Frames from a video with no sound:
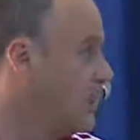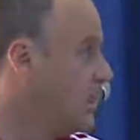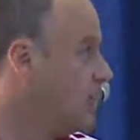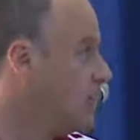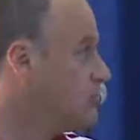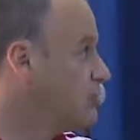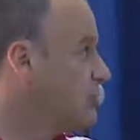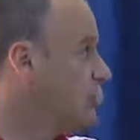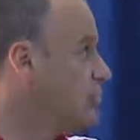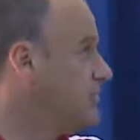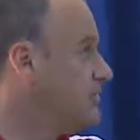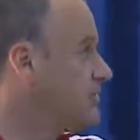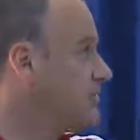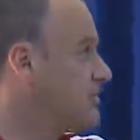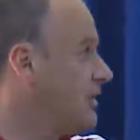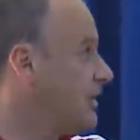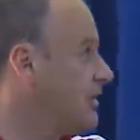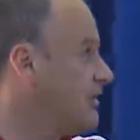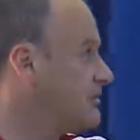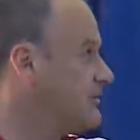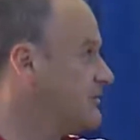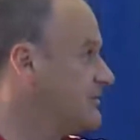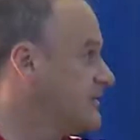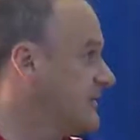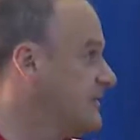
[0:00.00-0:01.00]
So we
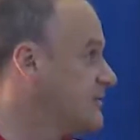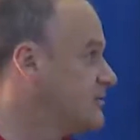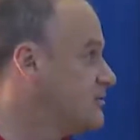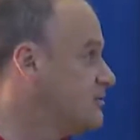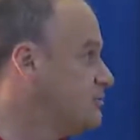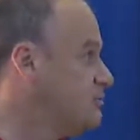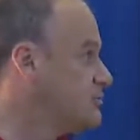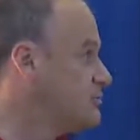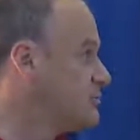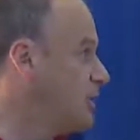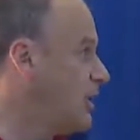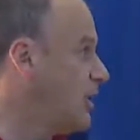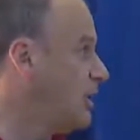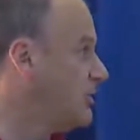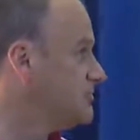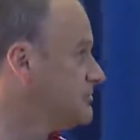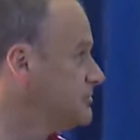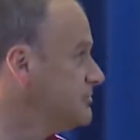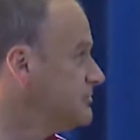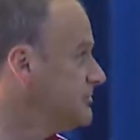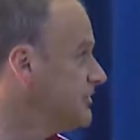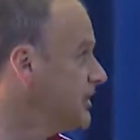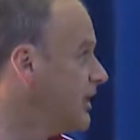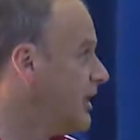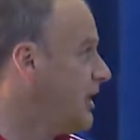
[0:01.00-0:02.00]
started in
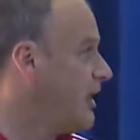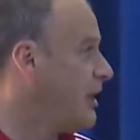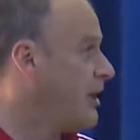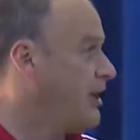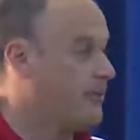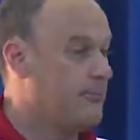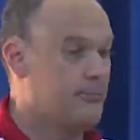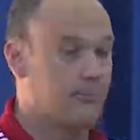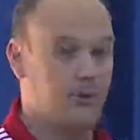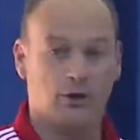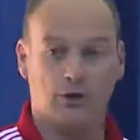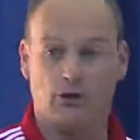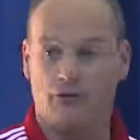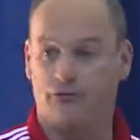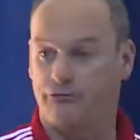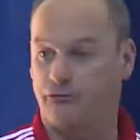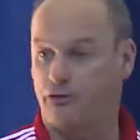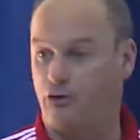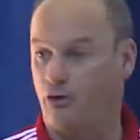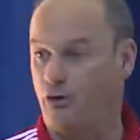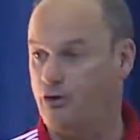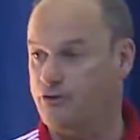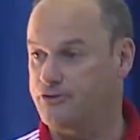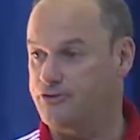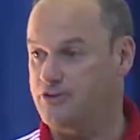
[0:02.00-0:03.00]
2000, but of
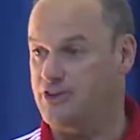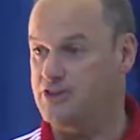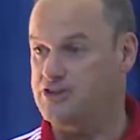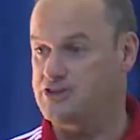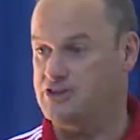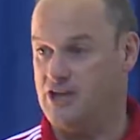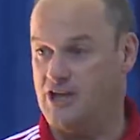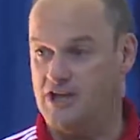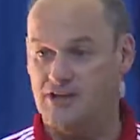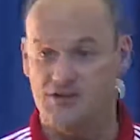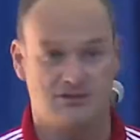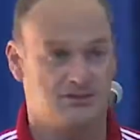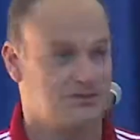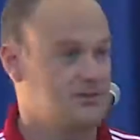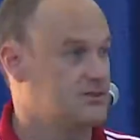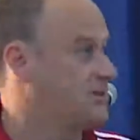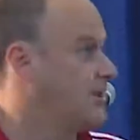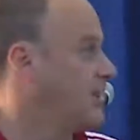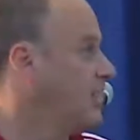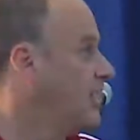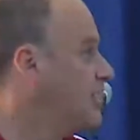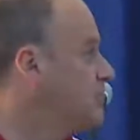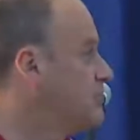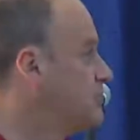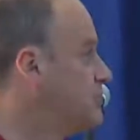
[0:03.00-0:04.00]
course it changed
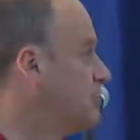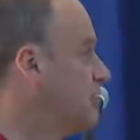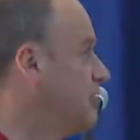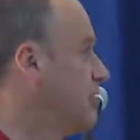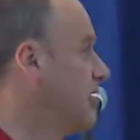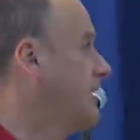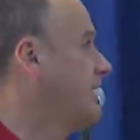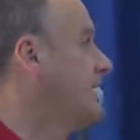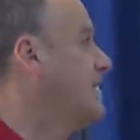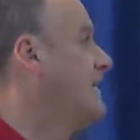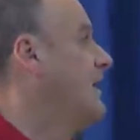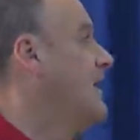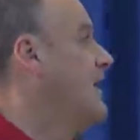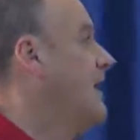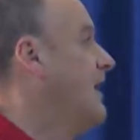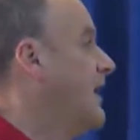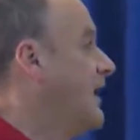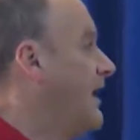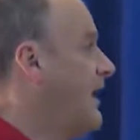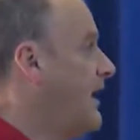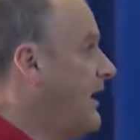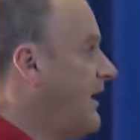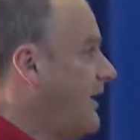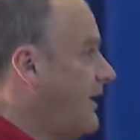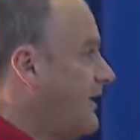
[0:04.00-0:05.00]
during
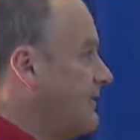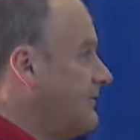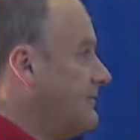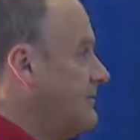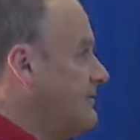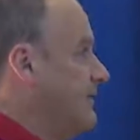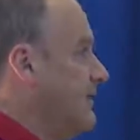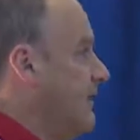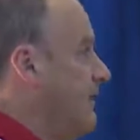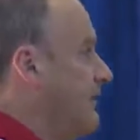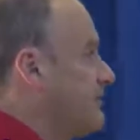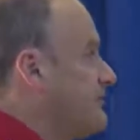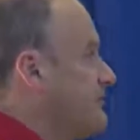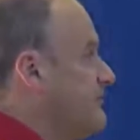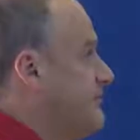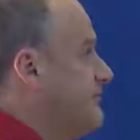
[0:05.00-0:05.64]
the last